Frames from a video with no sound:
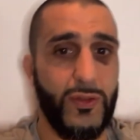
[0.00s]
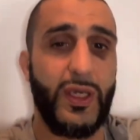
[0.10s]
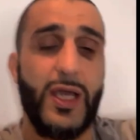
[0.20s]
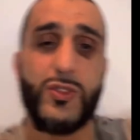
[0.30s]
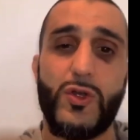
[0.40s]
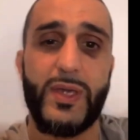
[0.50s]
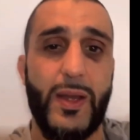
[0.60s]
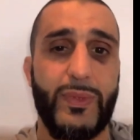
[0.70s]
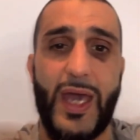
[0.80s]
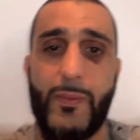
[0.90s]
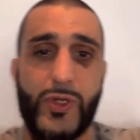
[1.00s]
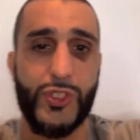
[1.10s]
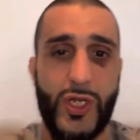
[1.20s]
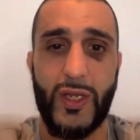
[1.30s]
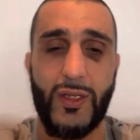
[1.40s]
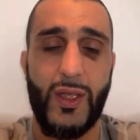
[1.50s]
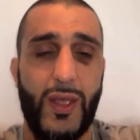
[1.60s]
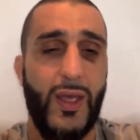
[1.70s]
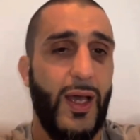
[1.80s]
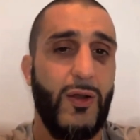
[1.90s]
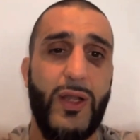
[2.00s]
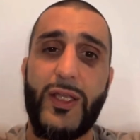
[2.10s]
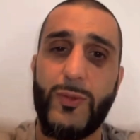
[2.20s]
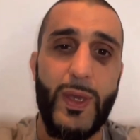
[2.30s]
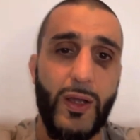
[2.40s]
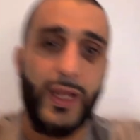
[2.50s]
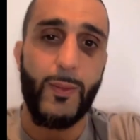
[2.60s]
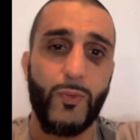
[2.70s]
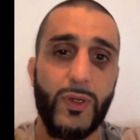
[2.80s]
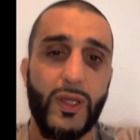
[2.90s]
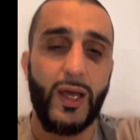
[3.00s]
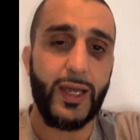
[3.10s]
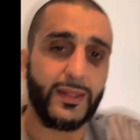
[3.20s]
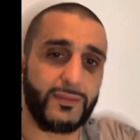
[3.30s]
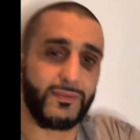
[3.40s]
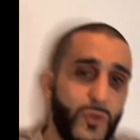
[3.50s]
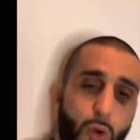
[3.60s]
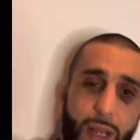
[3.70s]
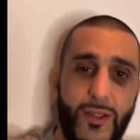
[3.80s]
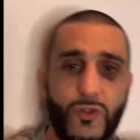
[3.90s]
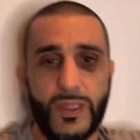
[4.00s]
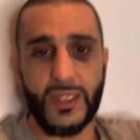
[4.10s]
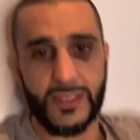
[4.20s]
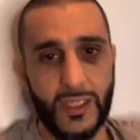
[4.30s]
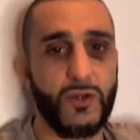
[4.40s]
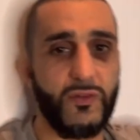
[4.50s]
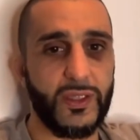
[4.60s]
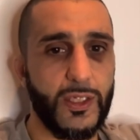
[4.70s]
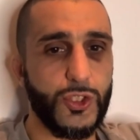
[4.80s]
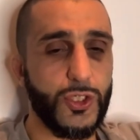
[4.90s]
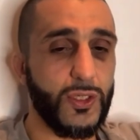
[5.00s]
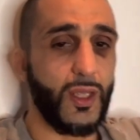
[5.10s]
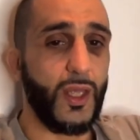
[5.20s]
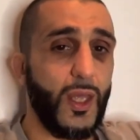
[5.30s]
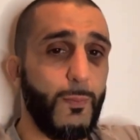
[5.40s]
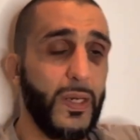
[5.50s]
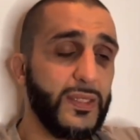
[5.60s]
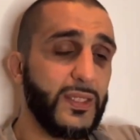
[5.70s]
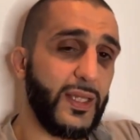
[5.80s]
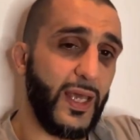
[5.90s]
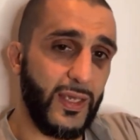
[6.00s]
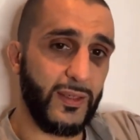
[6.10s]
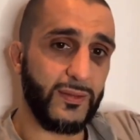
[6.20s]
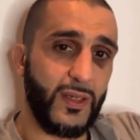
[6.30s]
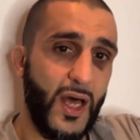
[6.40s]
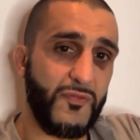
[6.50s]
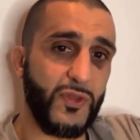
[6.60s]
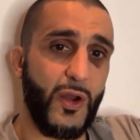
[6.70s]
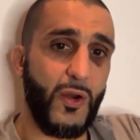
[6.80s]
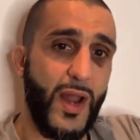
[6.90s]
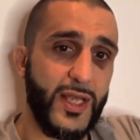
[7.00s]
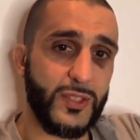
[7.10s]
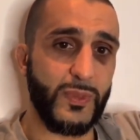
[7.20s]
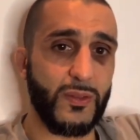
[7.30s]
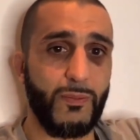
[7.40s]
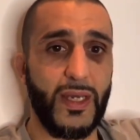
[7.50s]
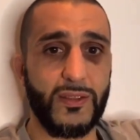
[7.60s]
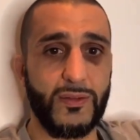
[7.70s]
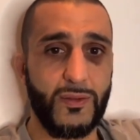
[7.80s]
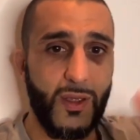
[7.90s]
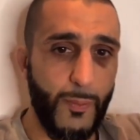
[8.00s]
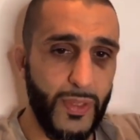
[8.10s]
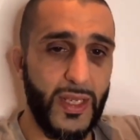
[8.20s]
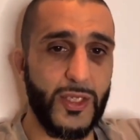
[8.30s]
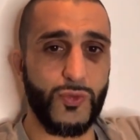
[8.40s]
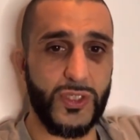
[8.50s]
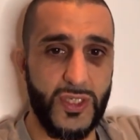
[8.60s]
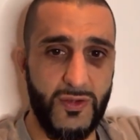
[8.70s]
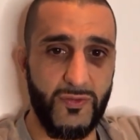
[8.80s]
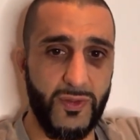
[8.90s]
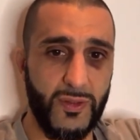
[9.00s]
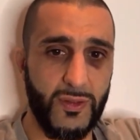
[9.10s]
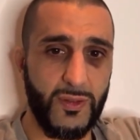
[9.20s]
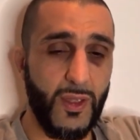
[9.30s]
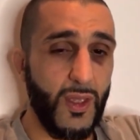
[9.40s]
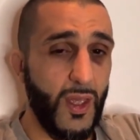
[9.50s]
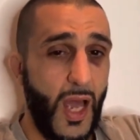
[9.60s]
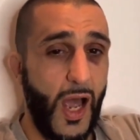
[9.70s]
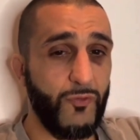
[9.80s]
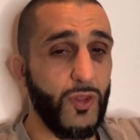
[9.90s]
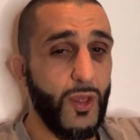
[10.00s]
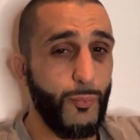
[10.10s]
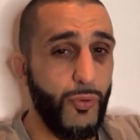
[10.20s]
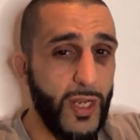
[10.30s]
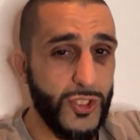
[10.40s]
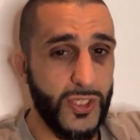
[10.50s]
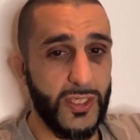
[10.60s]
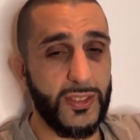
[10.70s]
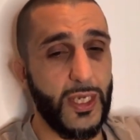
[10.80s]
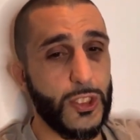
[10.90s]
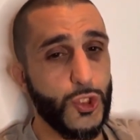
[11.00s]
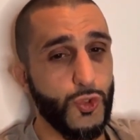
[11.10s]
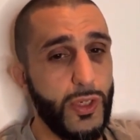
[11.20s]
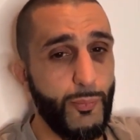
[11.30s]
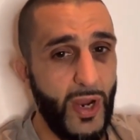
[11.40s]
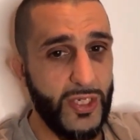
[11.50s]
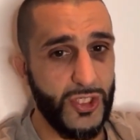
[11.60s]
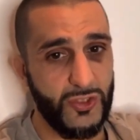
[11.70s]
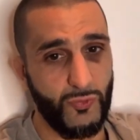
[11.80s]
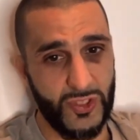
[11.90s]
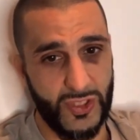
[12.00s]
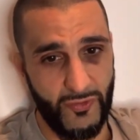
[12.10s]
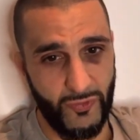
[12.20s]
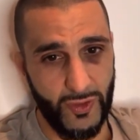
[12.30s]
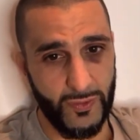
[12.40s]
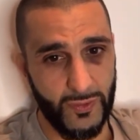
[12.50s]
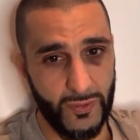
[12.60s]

You guys know me. I'm camera shy. I don't like to be on camera. I don't like to be the center of attention. But today, after the harassment my company has received, after the prejudice, the extreme prejudice we suffered,